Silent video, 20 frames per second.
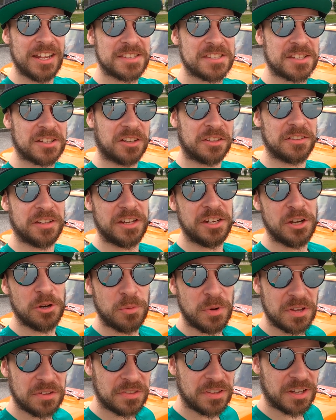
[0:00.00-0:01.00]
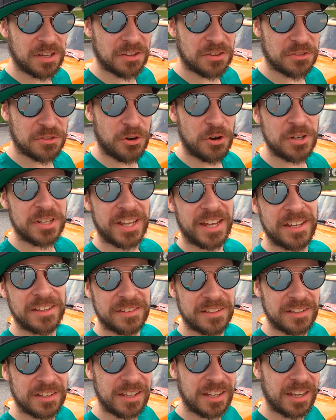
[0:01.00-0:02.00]
let's continue with the third
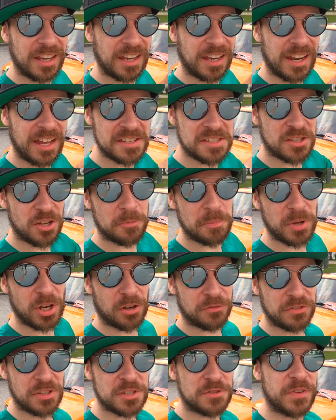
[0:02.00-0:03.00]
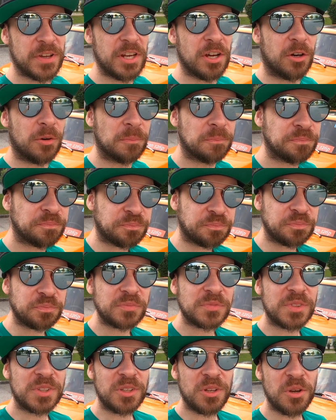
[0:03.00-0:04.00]
and last topic of this video,
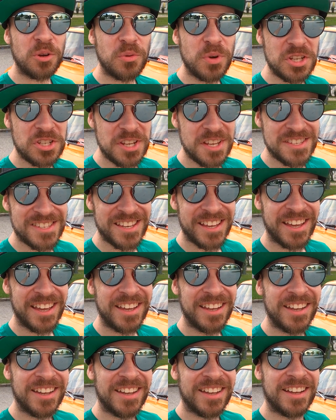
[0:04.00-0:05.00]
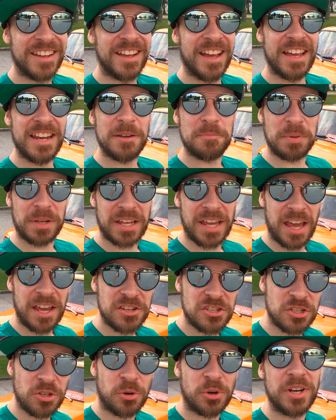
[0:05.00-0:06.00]
which is an
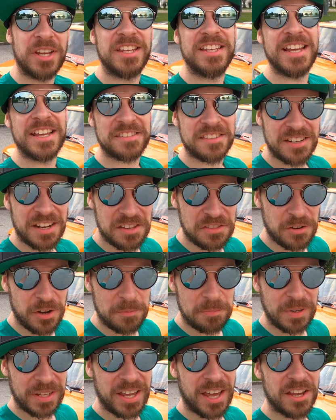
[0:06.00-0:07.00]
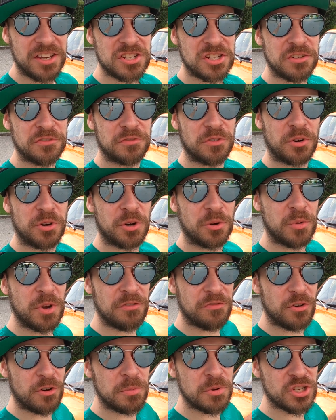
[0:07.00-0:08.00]
application, or yet another application for
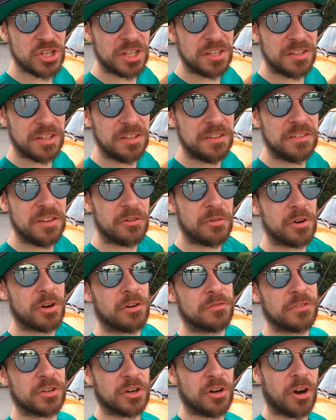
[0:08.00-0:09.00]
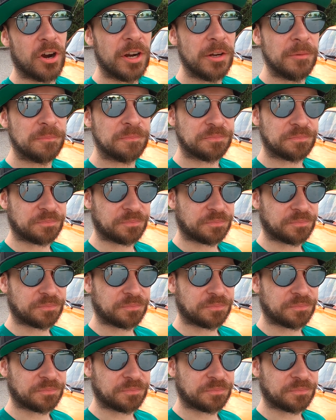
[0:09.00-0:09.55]
refurbishing the interior of the car.